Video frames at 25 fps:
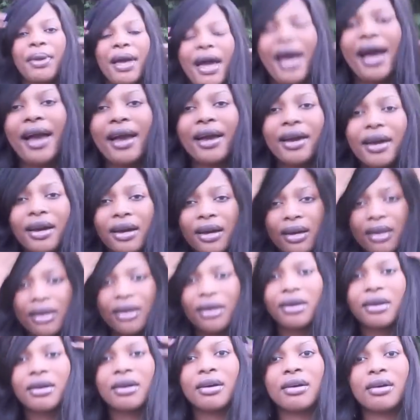back,
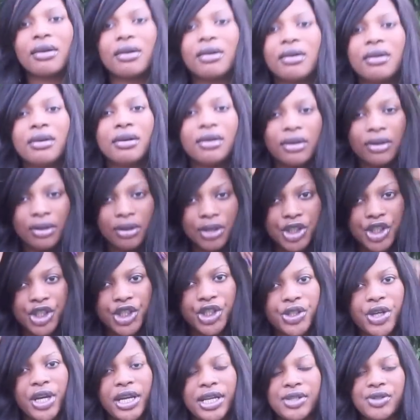
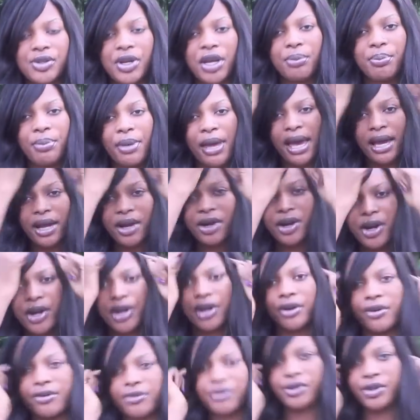straight back
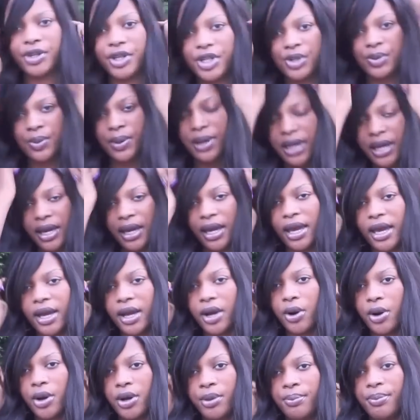curve this way
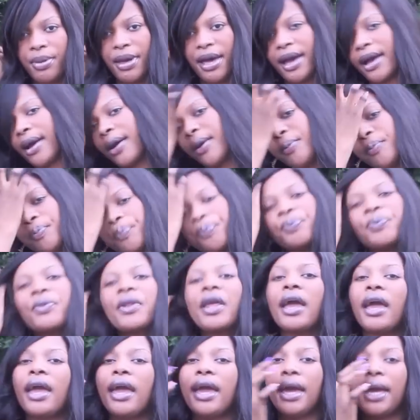and going back,
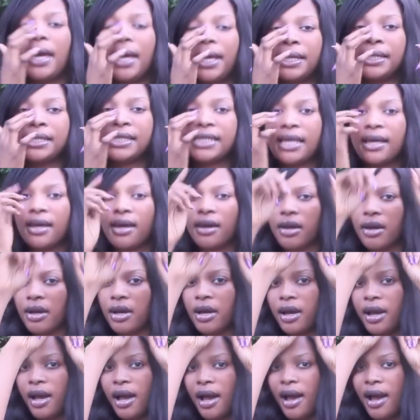and
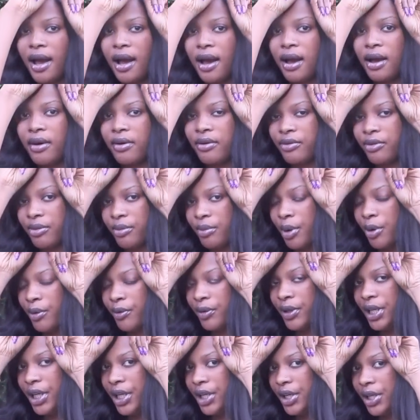from
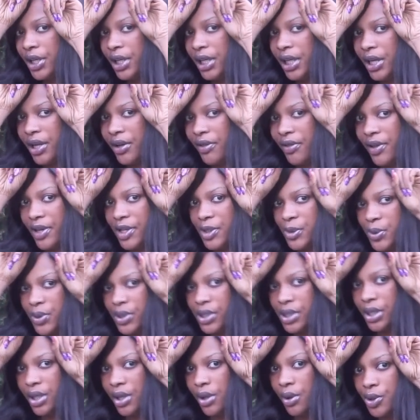over here to here, that's
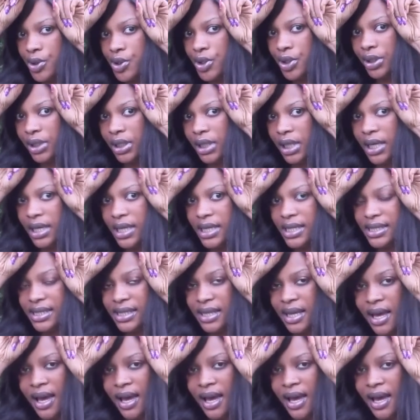where the closure lays.